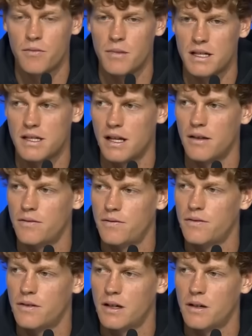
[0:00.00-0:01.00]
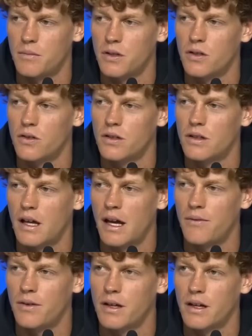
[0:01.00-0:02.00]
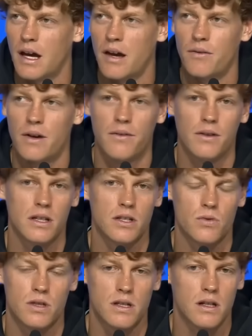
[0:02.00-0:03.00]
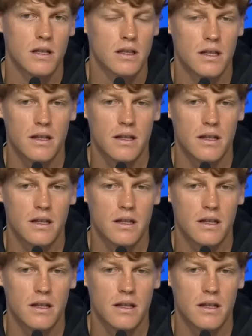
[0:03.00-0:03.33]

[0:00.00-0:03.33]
myself, um, you know, having have, having this result.